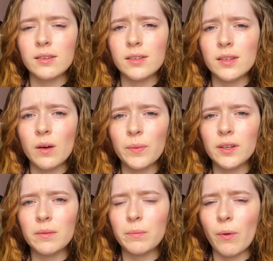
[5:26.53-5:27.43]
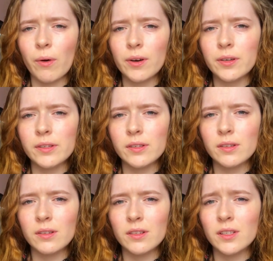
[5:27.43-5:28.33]
and so many
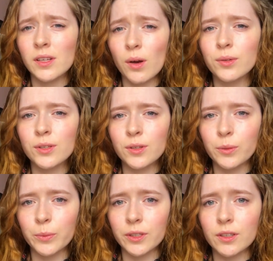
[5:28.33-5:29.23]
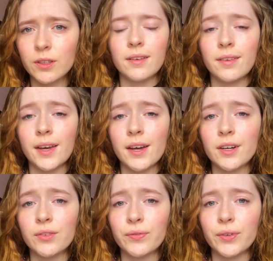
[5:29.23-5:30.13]
boys so stupid. They
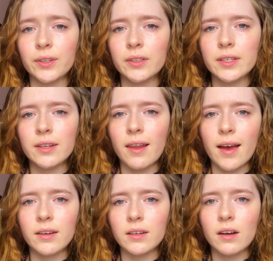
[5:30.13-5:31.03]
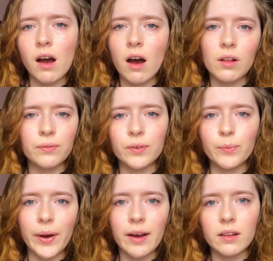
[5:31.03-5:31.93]
are feels like alpha
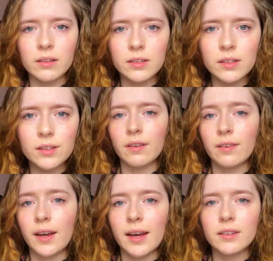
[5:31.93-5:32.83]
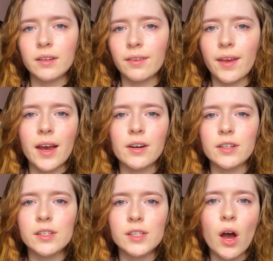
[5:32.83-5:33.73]
males, that they
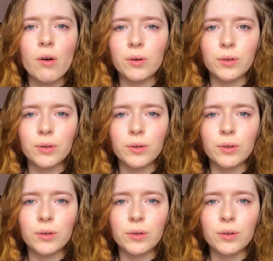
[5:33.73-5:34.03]
are so